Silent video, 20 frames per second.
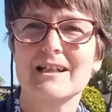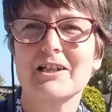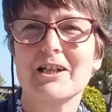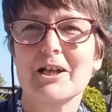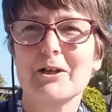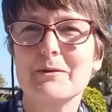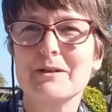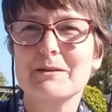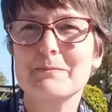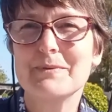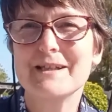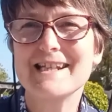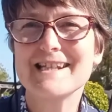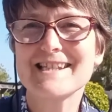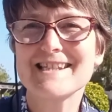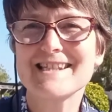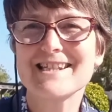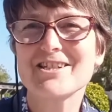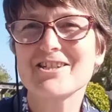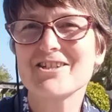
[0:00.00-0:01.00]
Go in
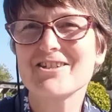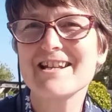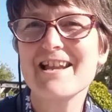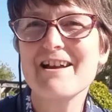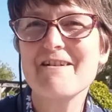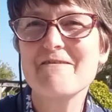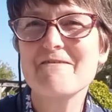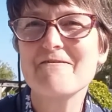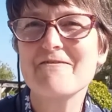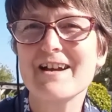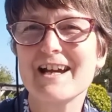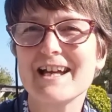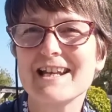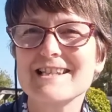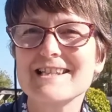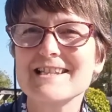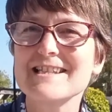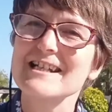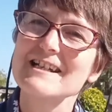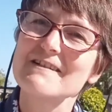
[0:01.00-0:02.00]
peace to love
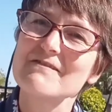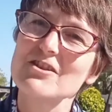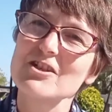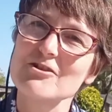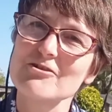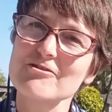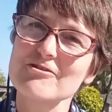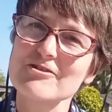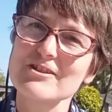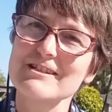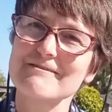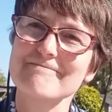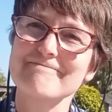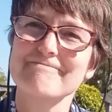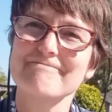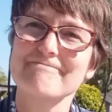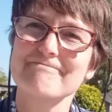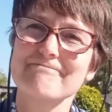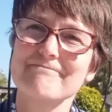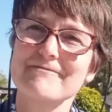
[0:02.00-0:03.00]
and serve the Lord.
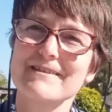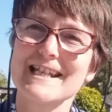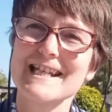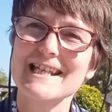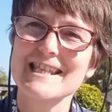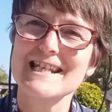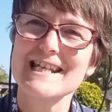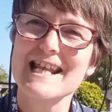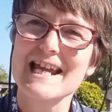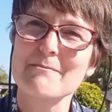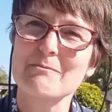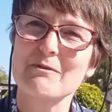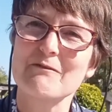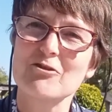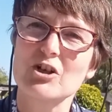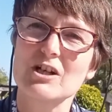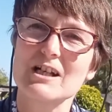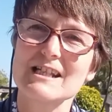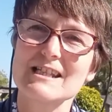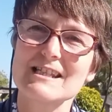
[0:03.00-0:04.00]
In the name of
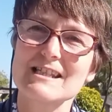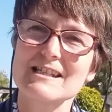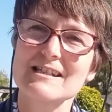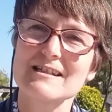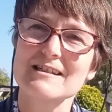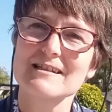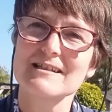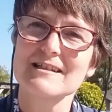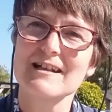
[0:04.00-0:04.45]
Christ.